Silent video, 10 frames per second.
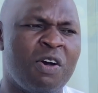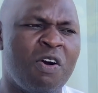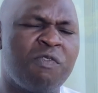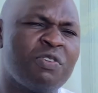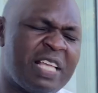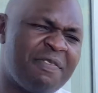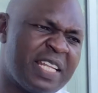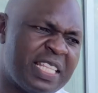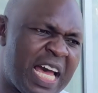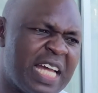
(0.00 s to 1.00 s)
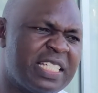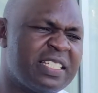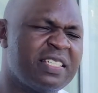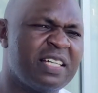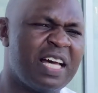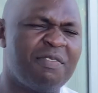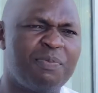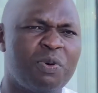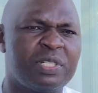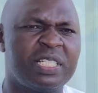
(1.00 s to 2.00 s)
Of course, after that, I've
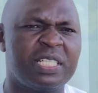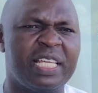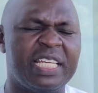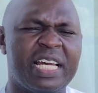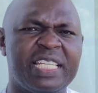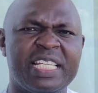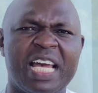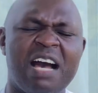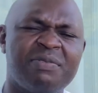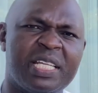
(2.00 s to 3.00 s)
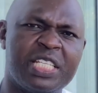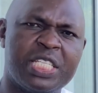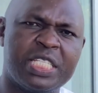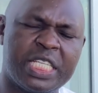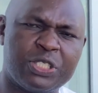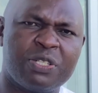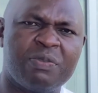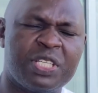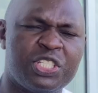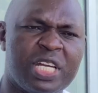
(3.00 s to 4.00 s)
brought the idea how the registration
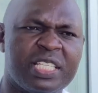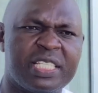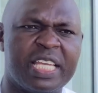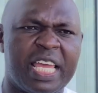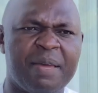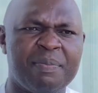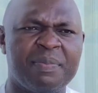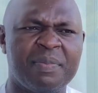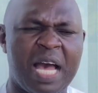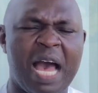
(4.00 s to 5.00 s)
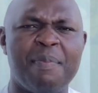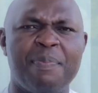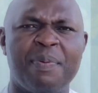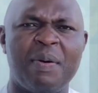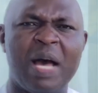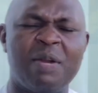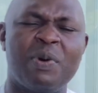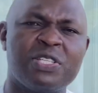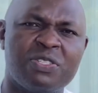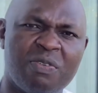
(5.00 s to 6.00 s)
of the churches came up, and
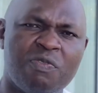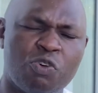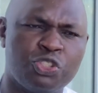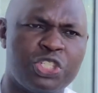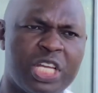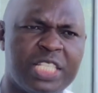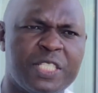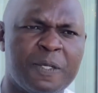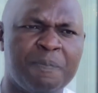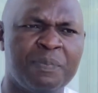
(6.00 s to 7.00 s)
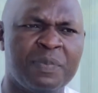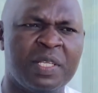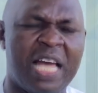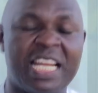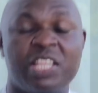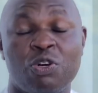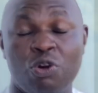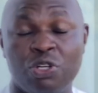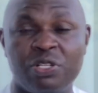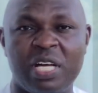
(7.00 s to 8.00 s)
more so VOSH Church, under the
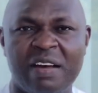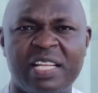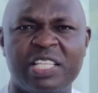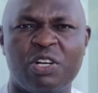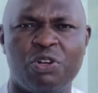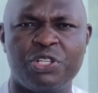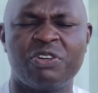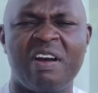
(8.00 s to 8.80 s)
colonial